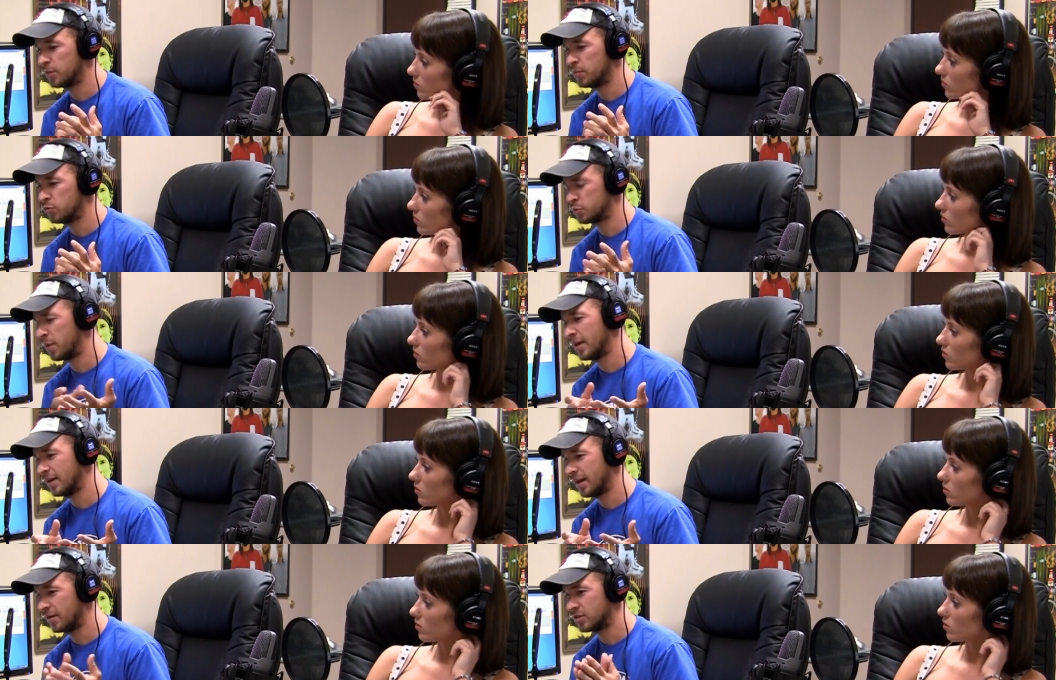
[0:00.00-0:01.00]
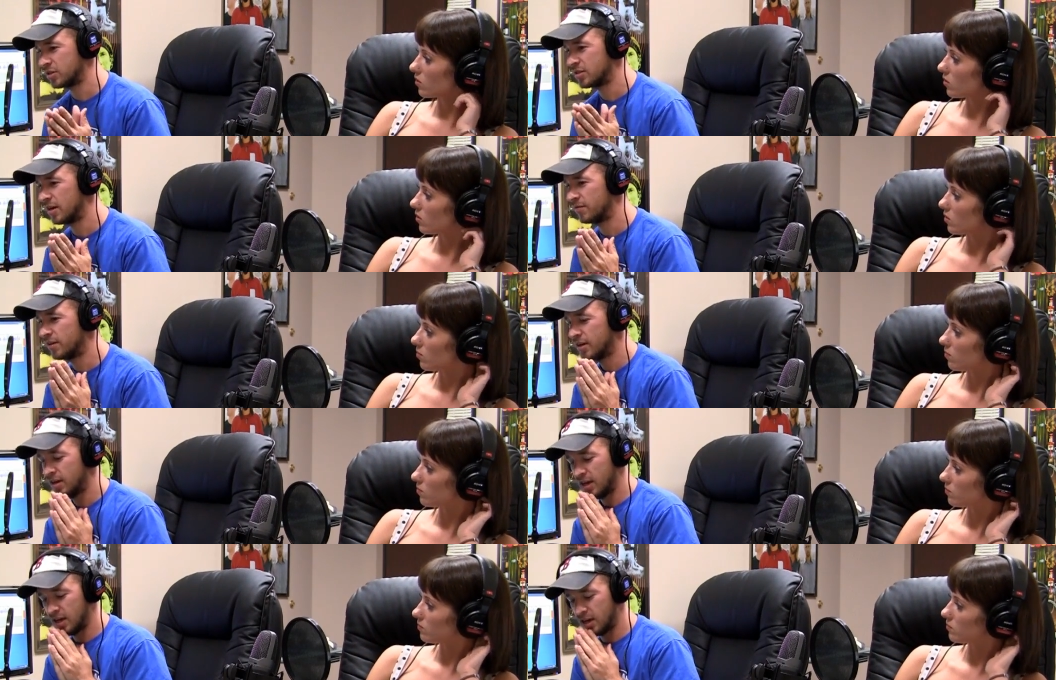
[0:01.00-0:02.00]
Speaker 1: people's bank accounts and stuff?
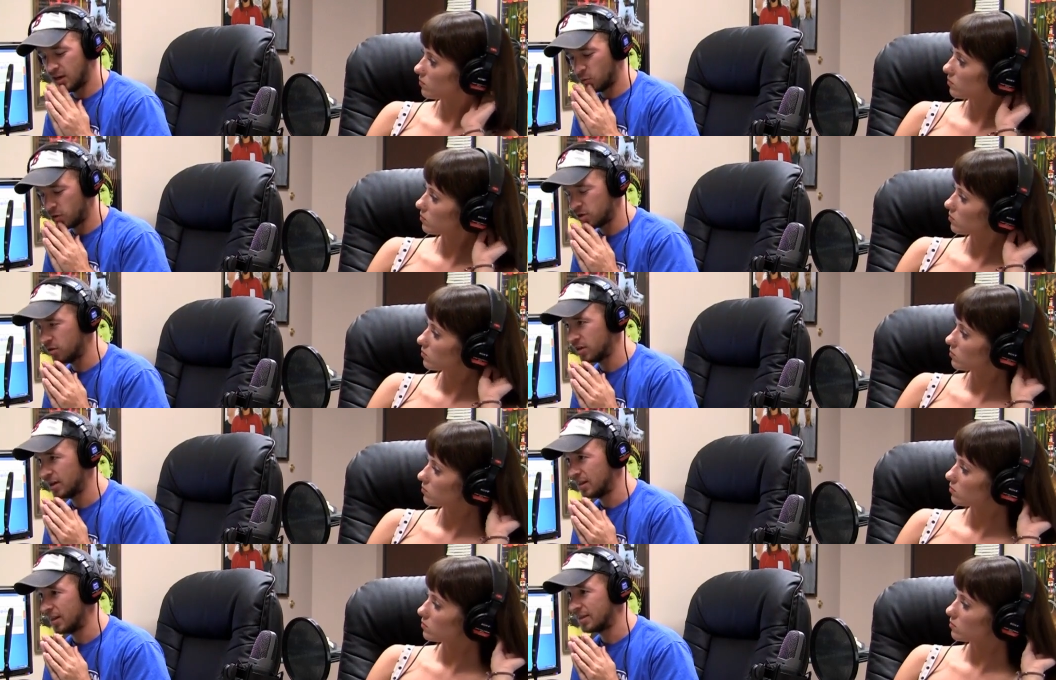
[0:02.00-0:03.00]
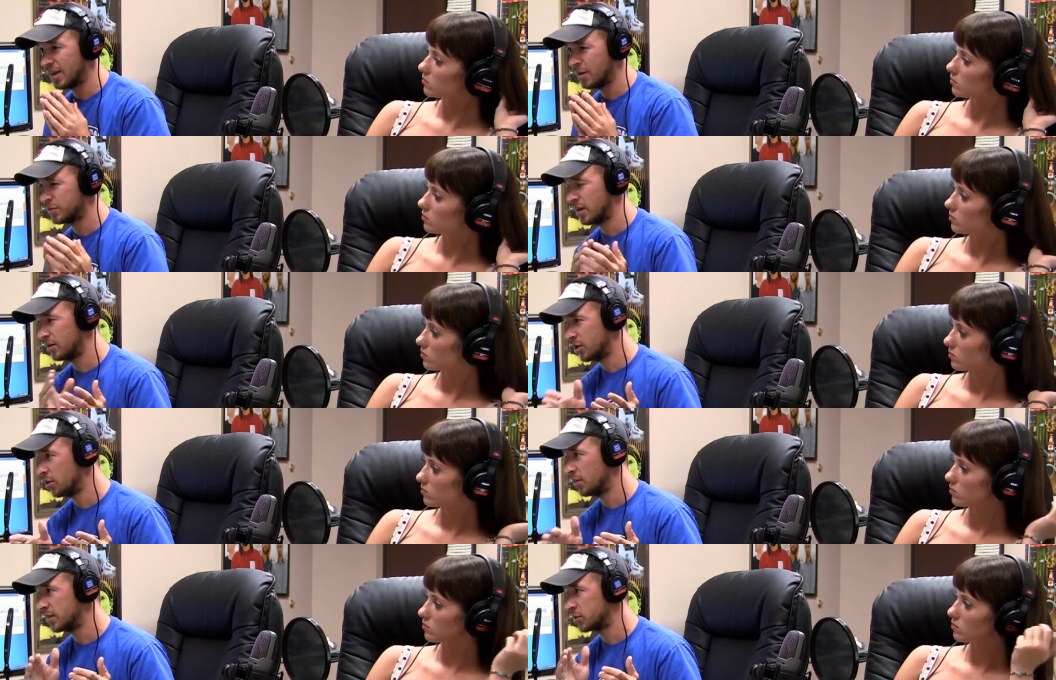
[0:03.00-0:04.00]
And when you look at it like that, I'm saying
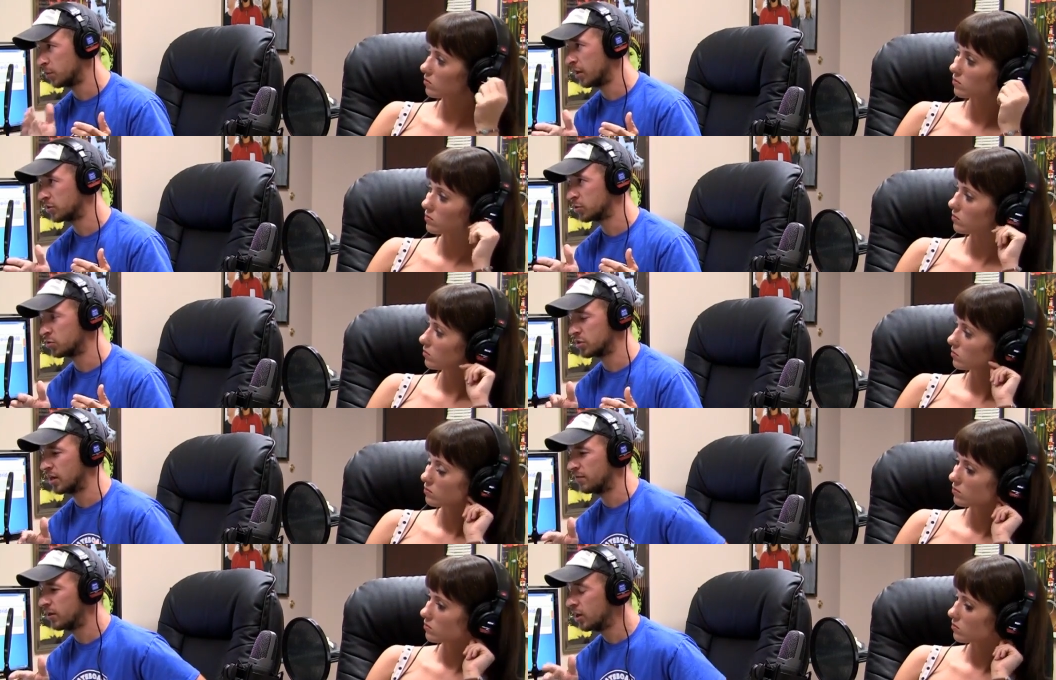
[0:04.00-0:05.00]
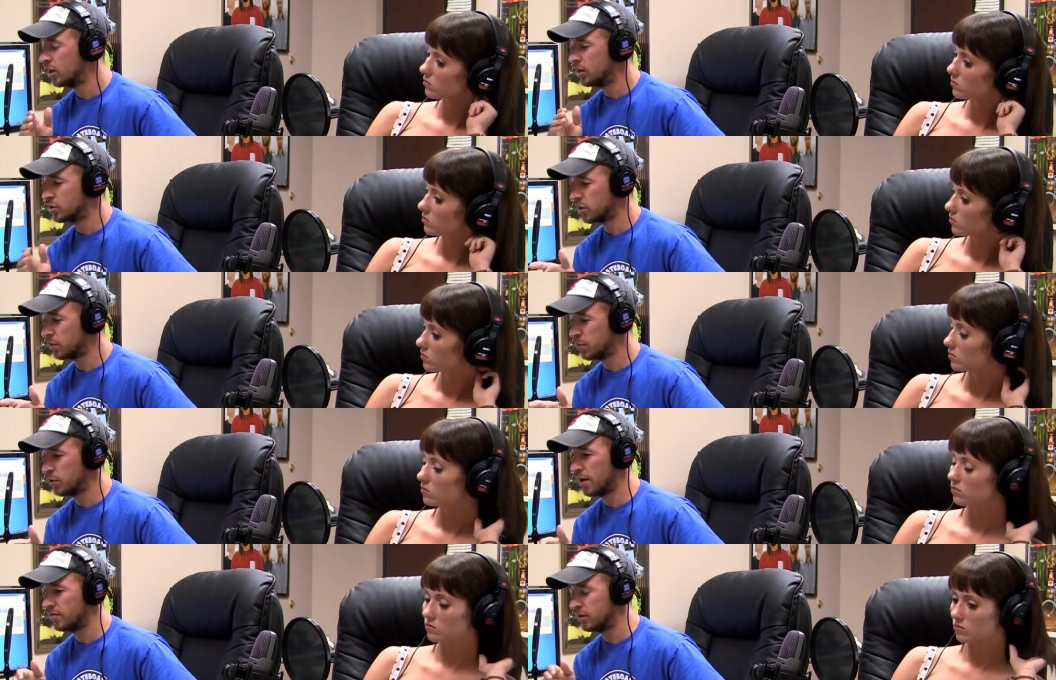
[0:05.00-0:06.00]
no, that's their personal stuff. Some
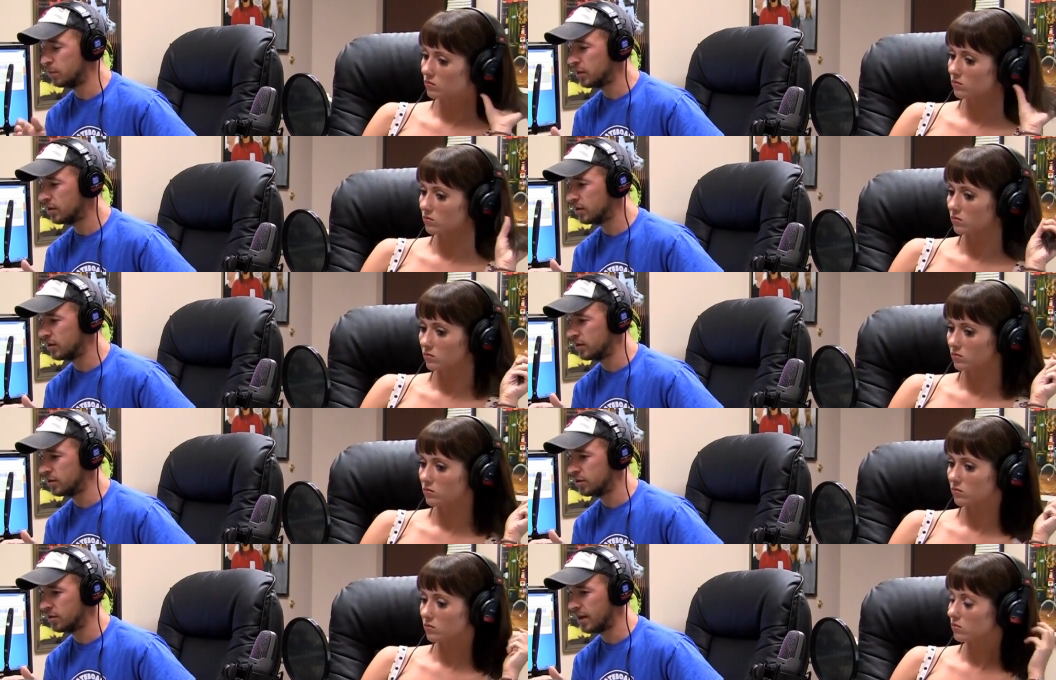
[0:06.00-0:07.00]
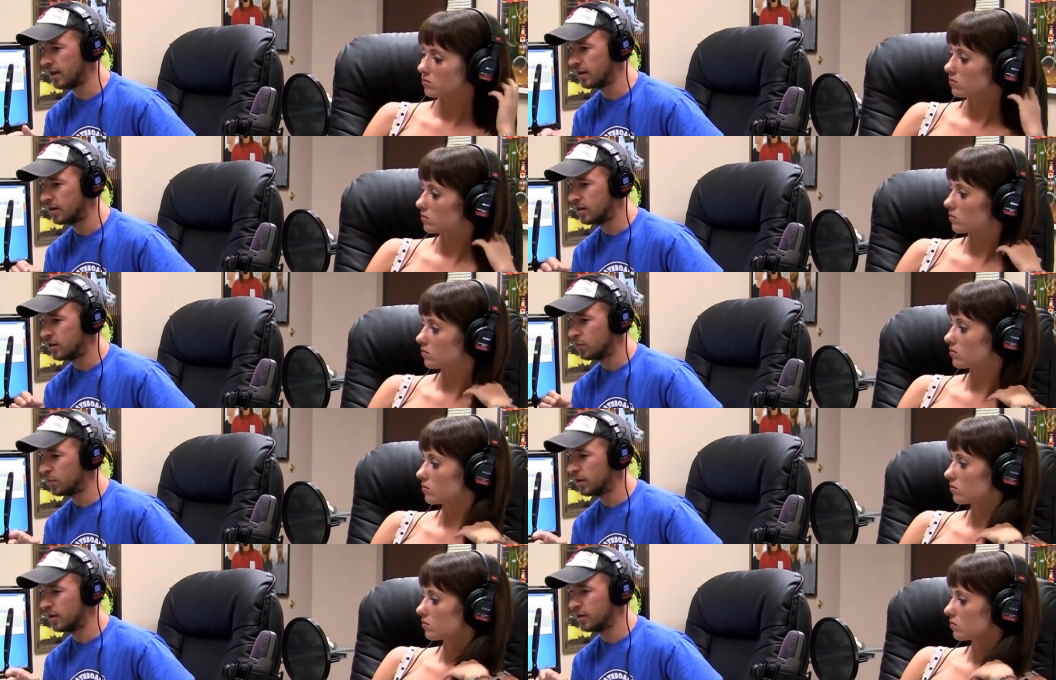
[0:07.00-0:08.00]
people have the ability to do that,
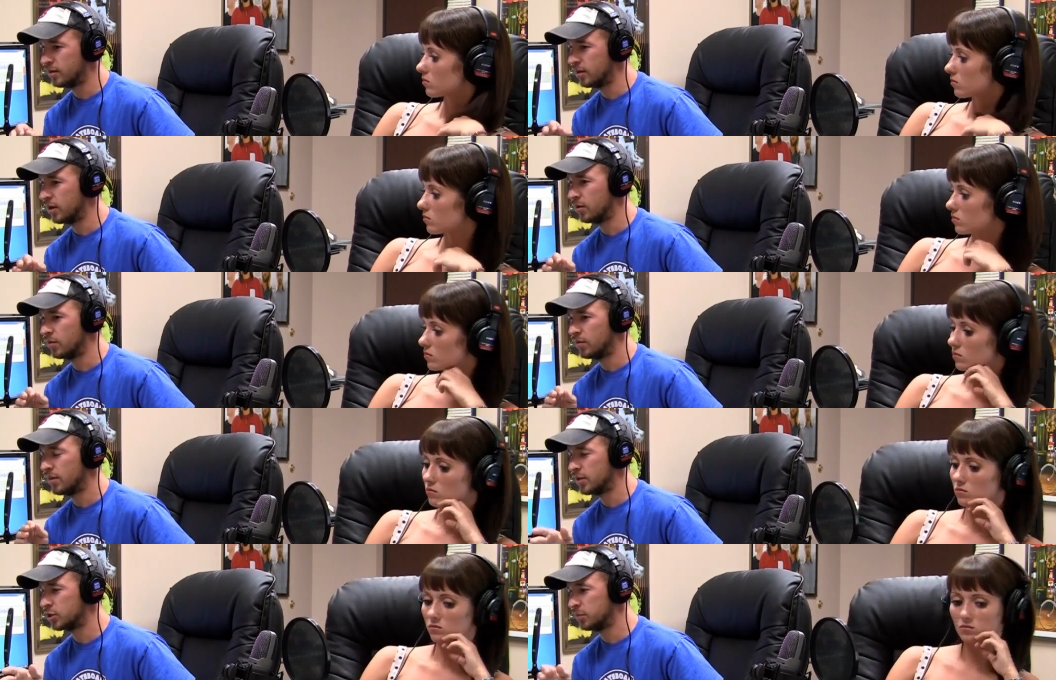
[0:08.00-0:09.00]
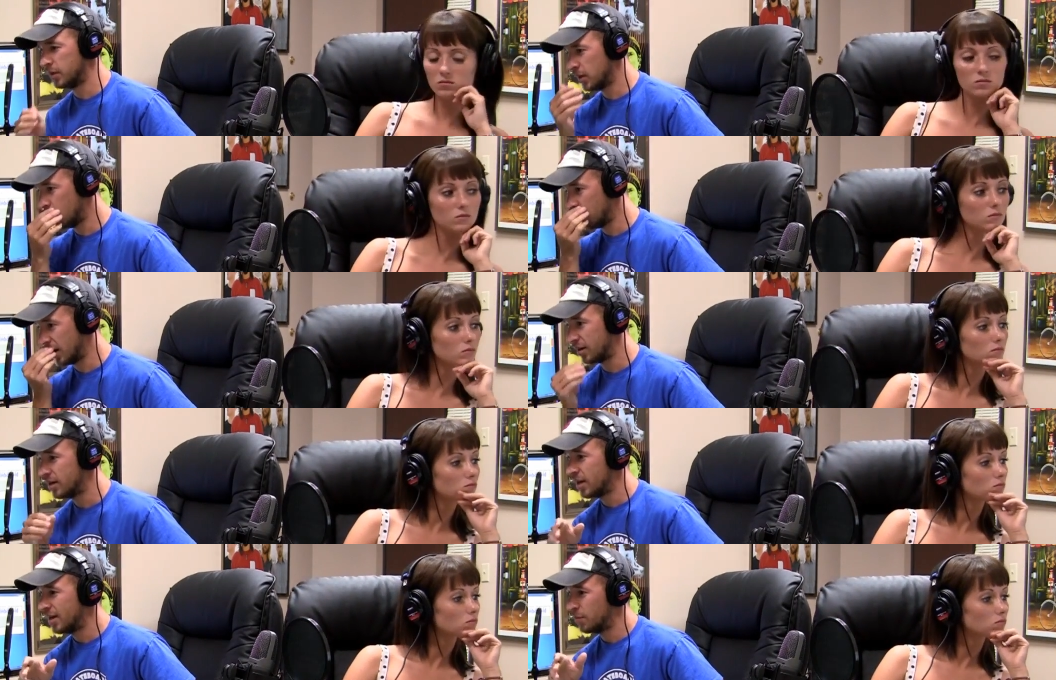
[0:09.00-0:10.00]
but you know, that shouldn't be going on.
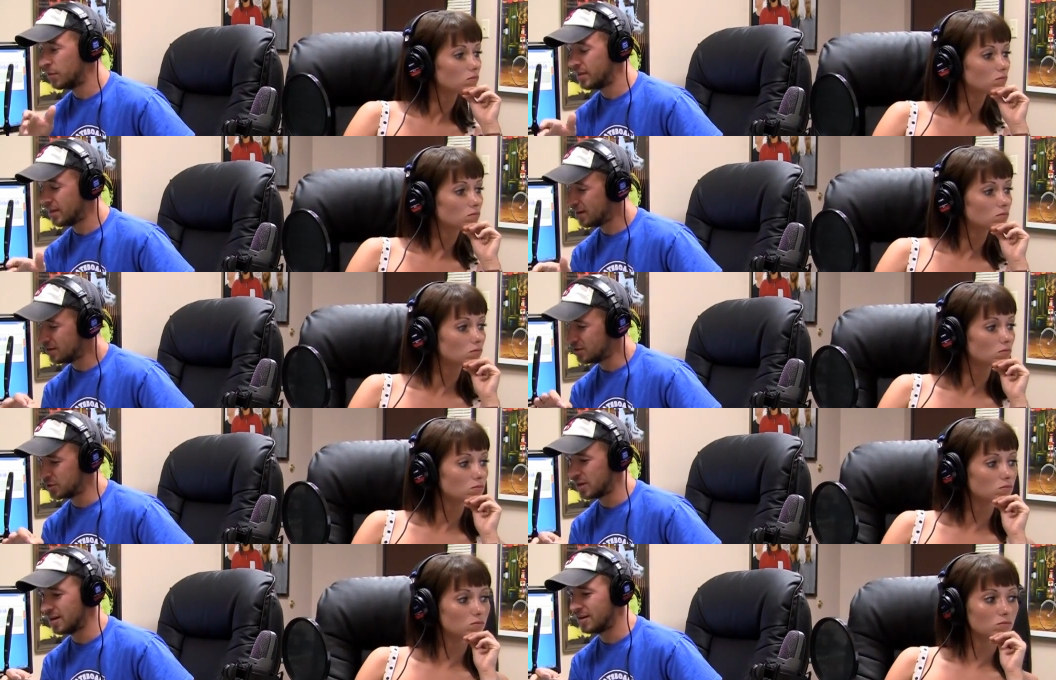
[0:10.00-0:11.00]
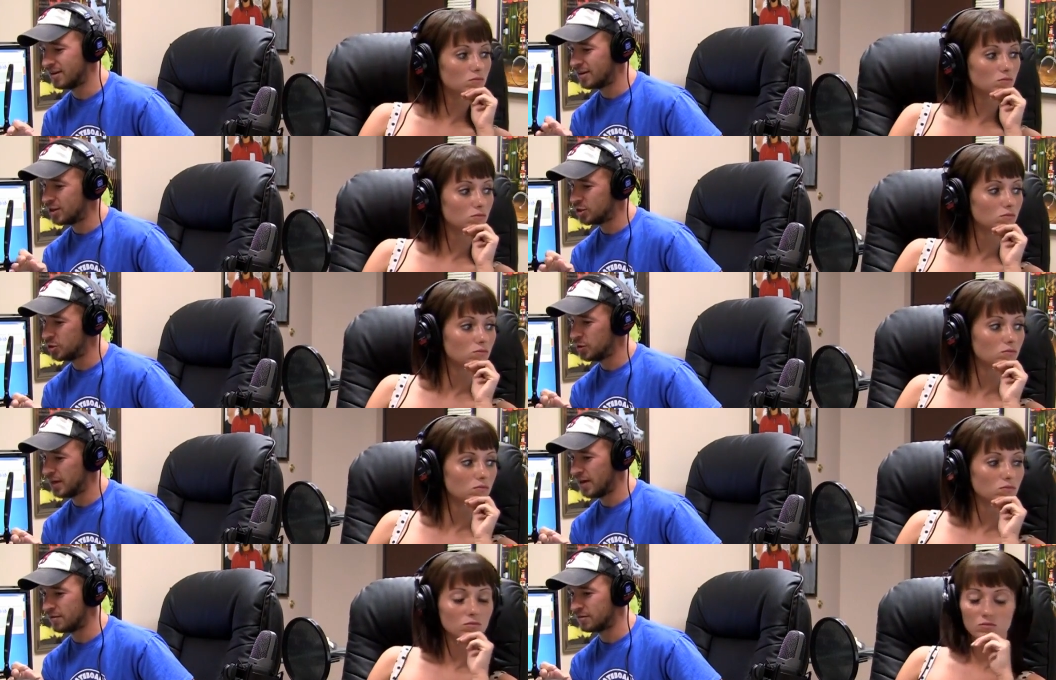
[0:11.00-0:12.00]
But then you said, do
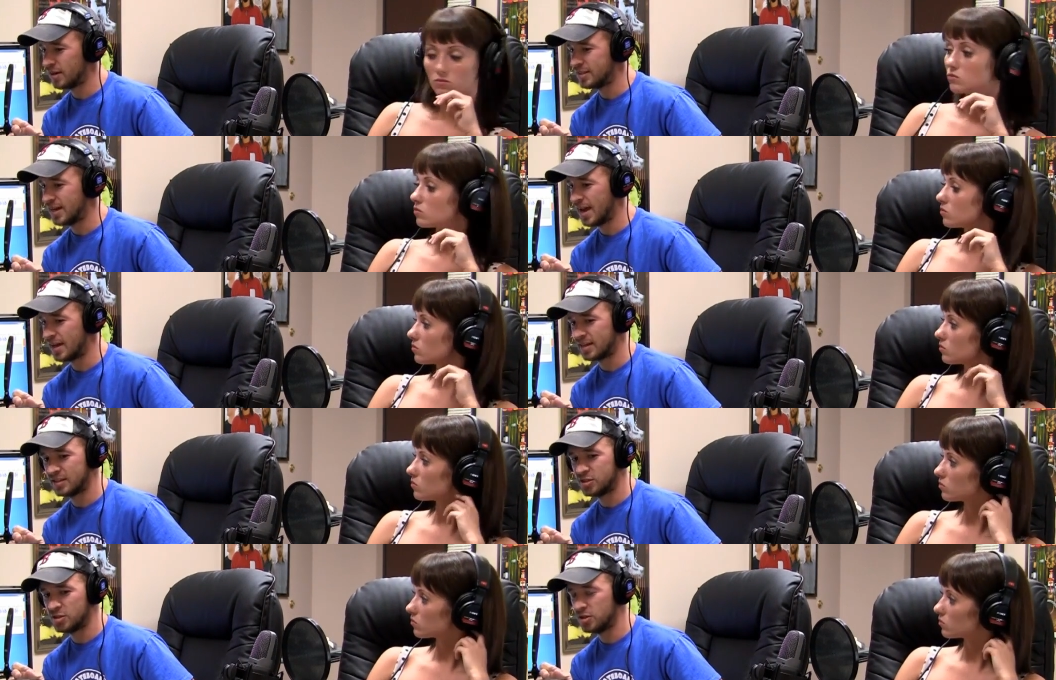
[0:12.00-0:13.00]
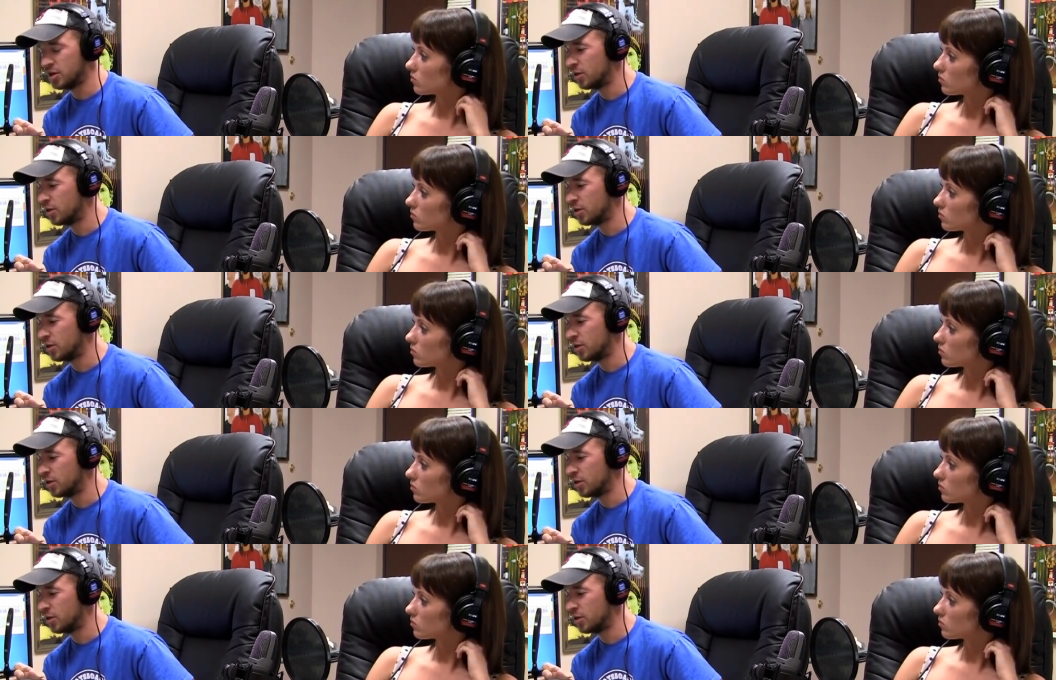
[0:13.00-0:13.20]
we have the right to hack into, you